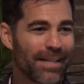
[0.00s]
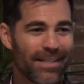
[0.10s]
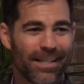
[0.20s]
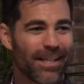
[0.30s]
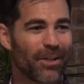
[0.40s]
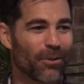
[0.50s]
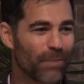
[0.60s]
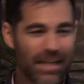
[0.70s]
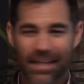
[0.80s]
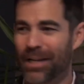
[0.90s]
chanting
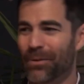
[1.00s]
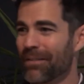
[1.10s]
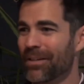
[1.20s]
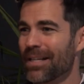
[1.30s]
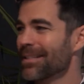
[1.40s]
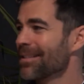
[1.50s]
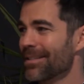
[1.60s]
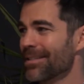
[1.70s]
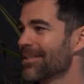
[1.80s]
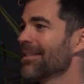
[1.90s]
or reading, whatever it is.
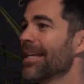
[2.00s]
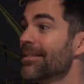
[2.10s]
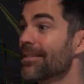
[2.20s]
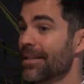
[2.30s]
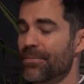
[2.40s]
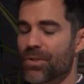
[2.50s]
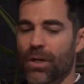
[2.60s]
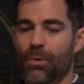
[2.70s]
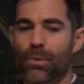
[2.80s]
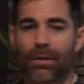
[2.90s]
This is instant.
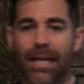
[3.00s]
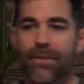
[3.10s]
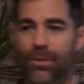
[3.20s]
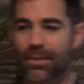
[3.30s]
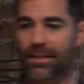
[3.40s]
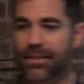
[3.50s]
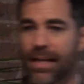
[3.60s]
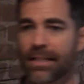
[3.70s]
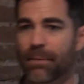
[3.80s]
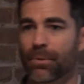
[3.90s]
So what I'm gonna have you do is
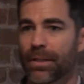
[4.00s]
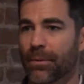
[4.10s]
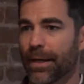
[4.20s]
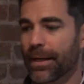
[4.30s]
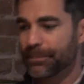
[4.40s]
just stand up really